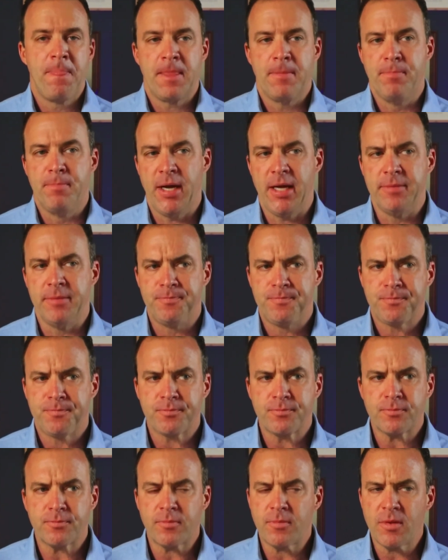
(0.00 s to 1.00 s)
But
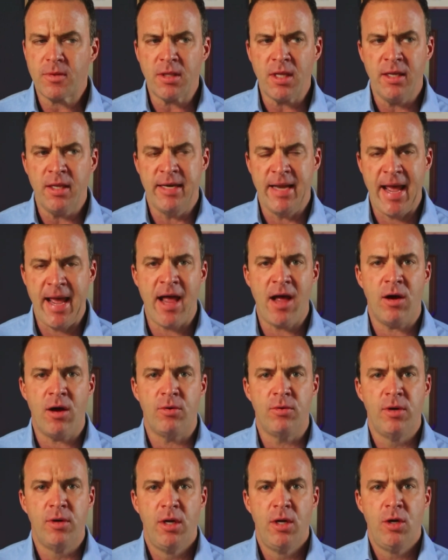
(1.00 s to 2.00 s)

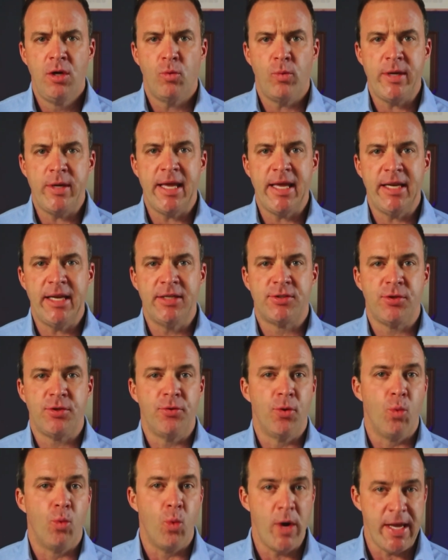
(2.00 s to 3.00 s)
now we get into
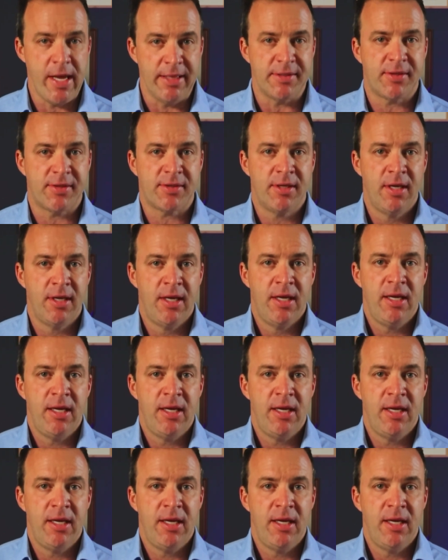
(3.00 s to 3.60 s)
the widths.